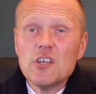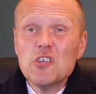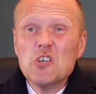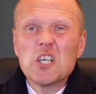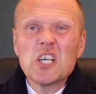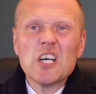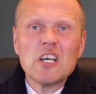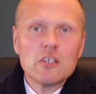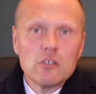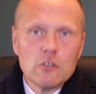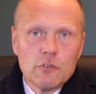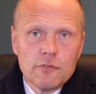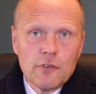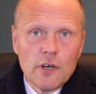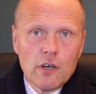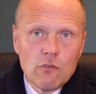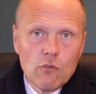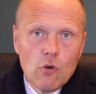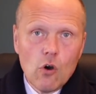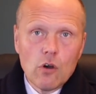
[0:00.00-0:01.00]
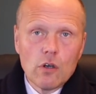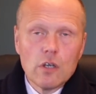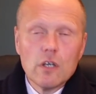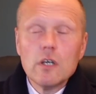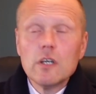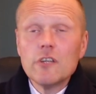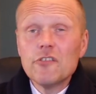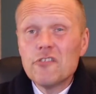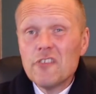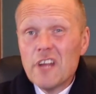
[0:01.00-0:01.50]
You can't go far wrong.
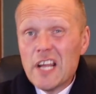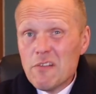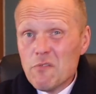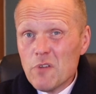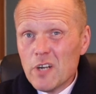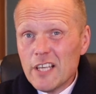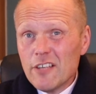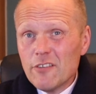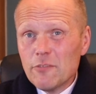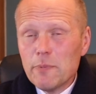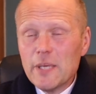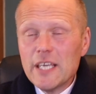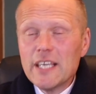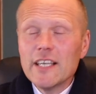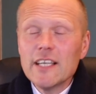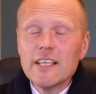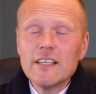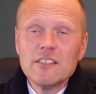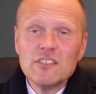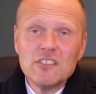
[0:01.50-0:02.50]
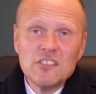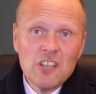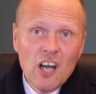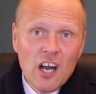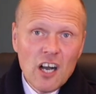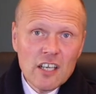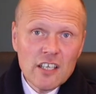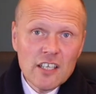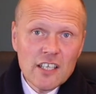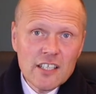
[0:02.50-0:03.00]
Generally speaking,
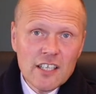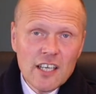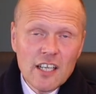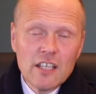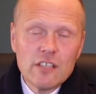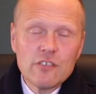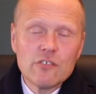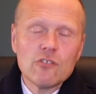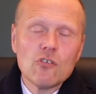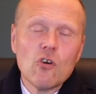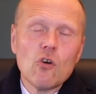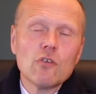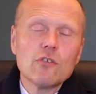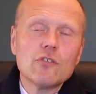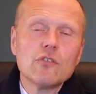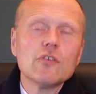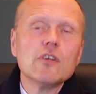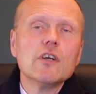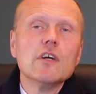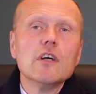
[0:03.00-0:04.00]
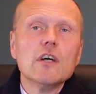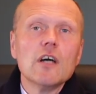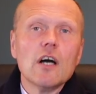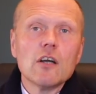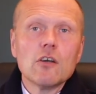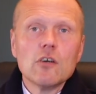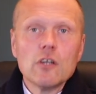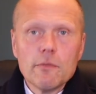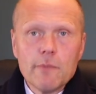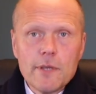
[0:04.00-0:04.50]
darker coloured socks
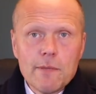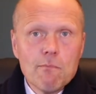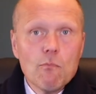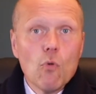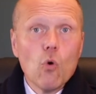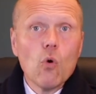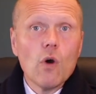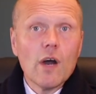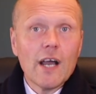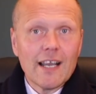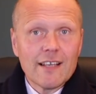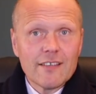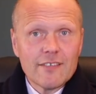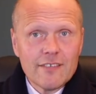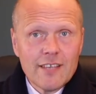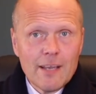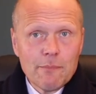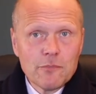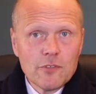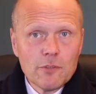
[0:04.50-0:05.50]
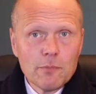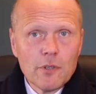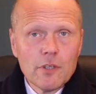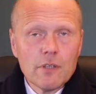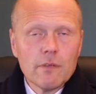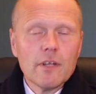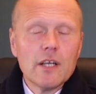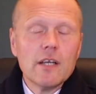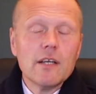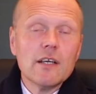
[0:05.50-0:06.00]
are going to be more
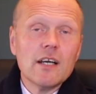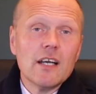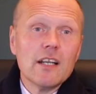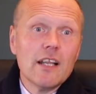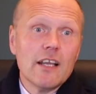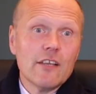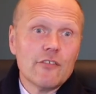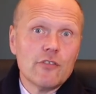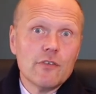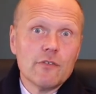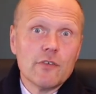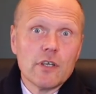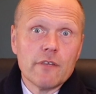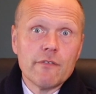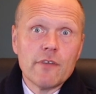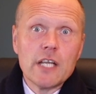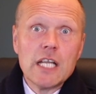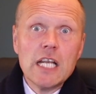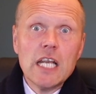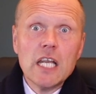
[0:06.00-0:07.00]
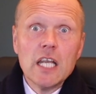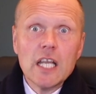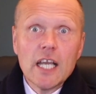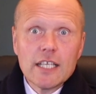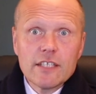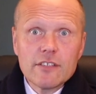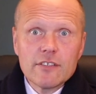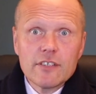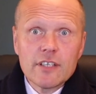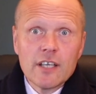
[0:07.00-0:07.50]
acceptable, unless you've got a very
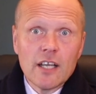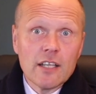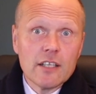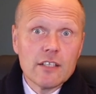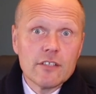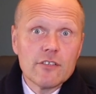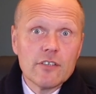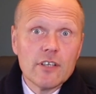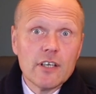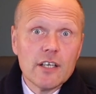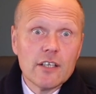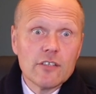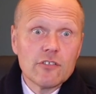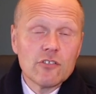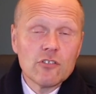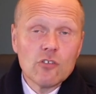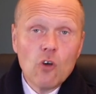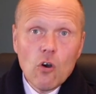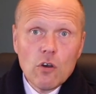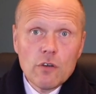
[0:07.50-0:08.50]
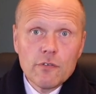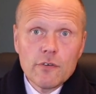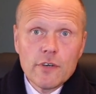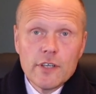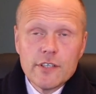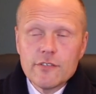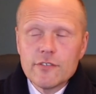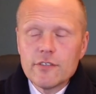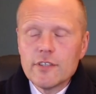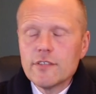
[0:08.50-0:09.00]
light coloured sock, for
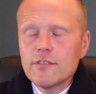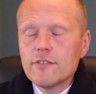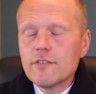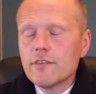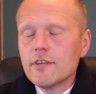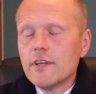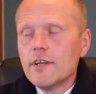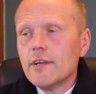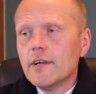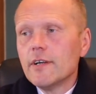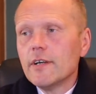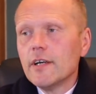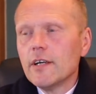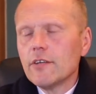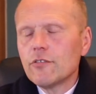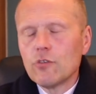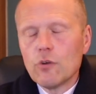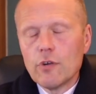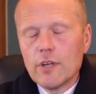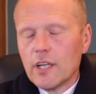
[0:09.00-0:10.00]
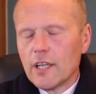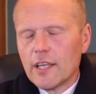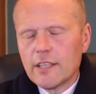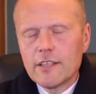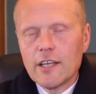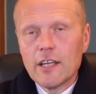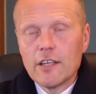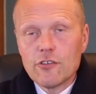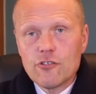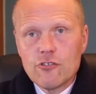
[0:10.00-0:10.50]
instance. A
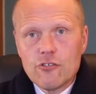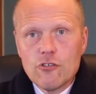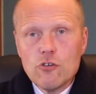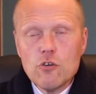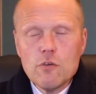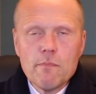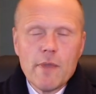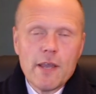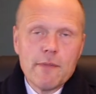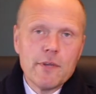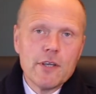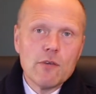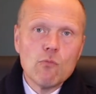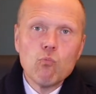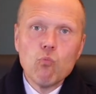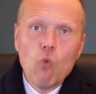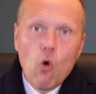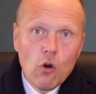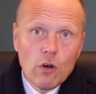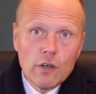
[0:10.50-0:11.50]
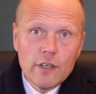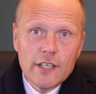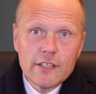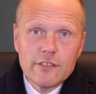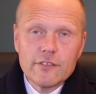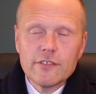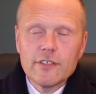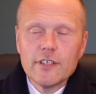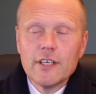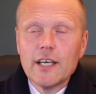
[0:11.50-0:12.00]
light coloured shoe, maybe a
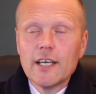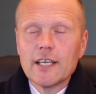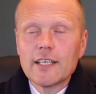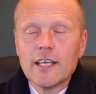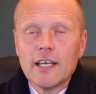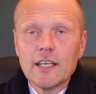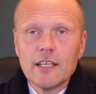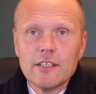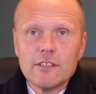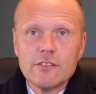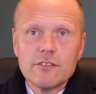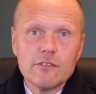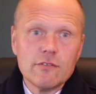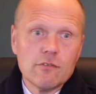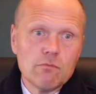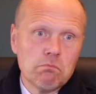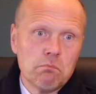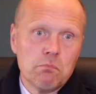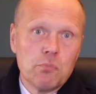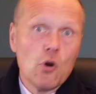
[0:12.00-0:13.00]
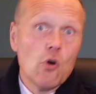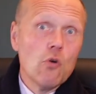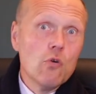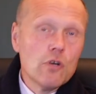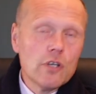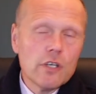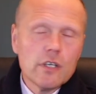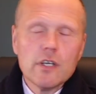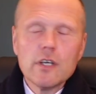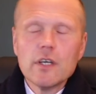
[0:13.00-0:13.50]
walnut coloured
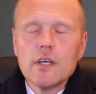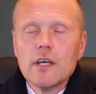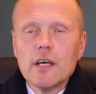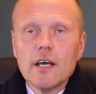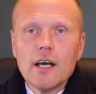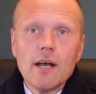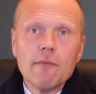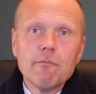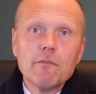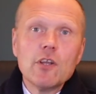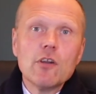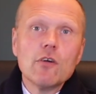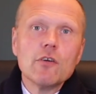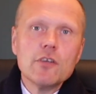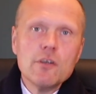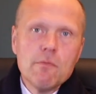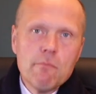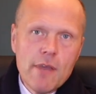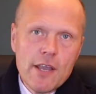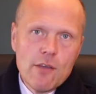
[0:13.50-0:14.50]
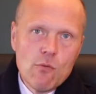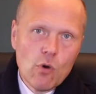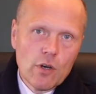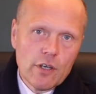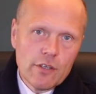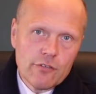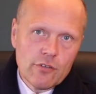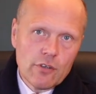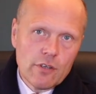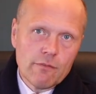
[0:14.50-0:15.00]
brogue. You may
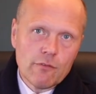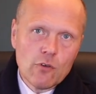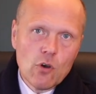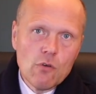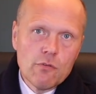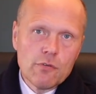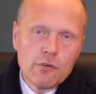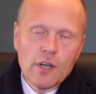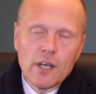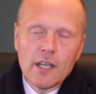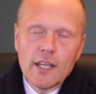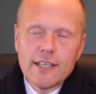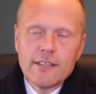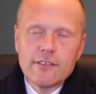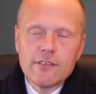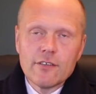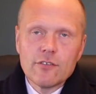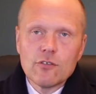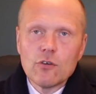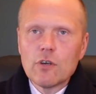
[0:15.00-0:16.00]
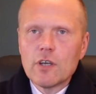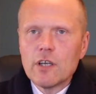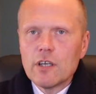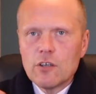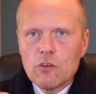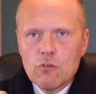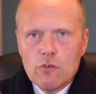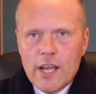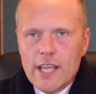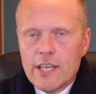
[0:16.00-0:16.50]
want to sort of go for a lighter sock, a
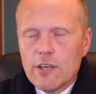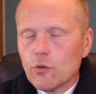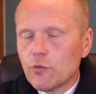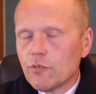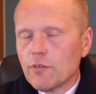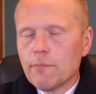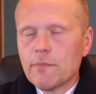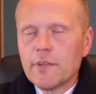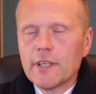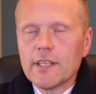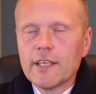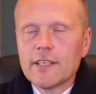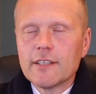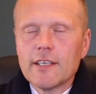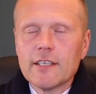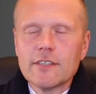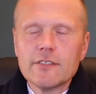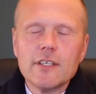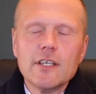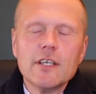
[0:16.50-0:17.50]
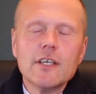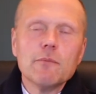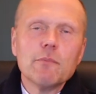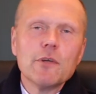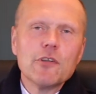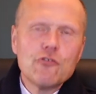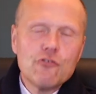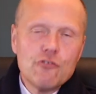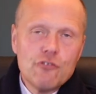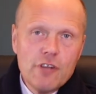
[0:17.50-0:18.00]
grey or something like that.
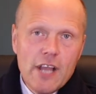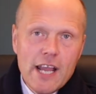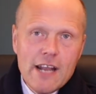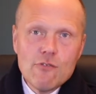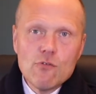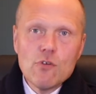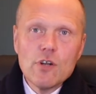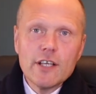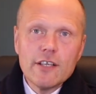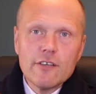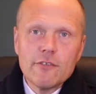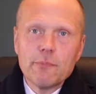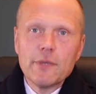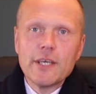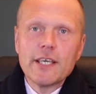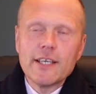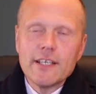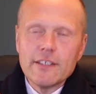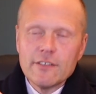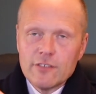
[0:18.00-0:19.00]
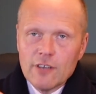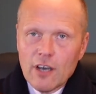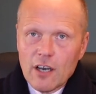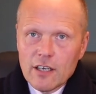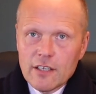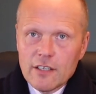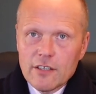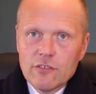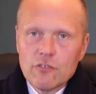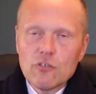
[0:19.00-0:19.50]
But generally speaking,
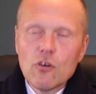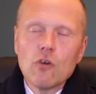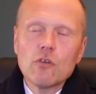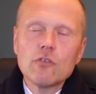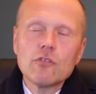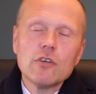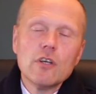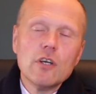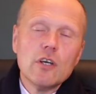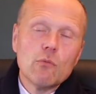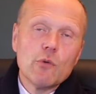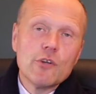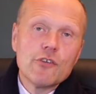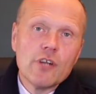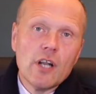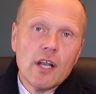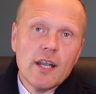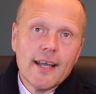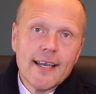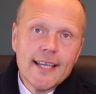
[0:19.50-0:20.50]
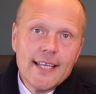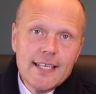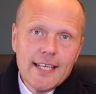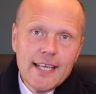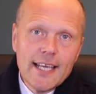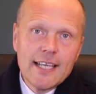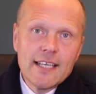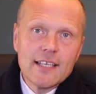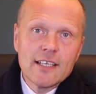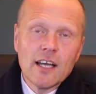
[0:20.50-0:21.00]
darker socks which align
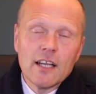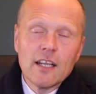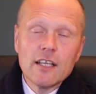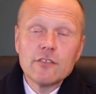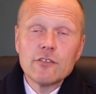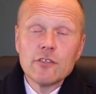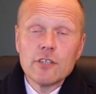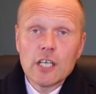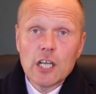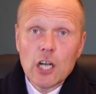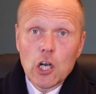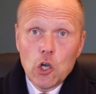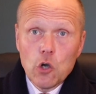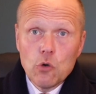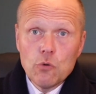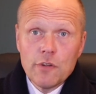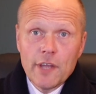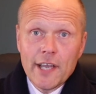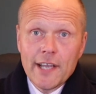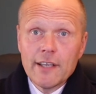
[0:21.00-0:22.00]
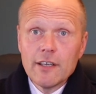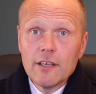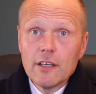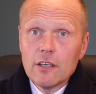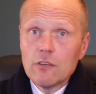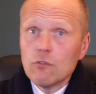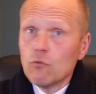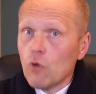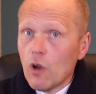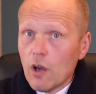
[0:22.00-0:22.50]
in colour to the clothing
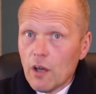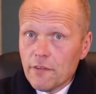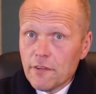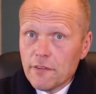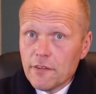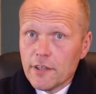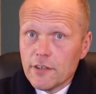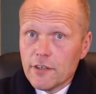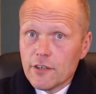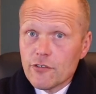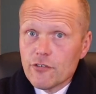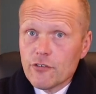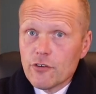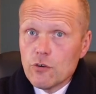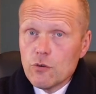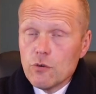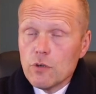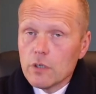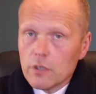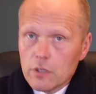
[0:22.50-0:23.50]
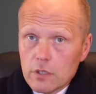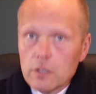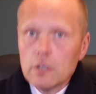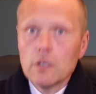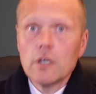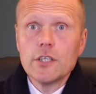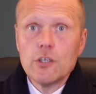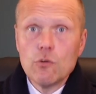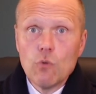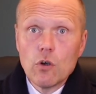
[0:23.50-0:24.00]
rather than the shoe,
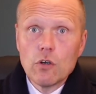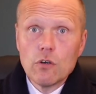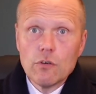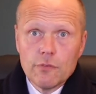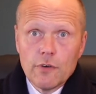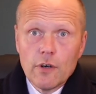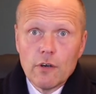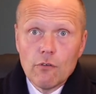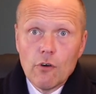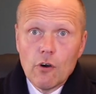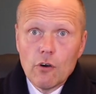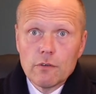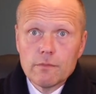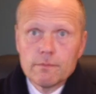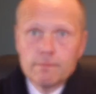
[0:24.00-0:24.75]
and you won't go far wrong.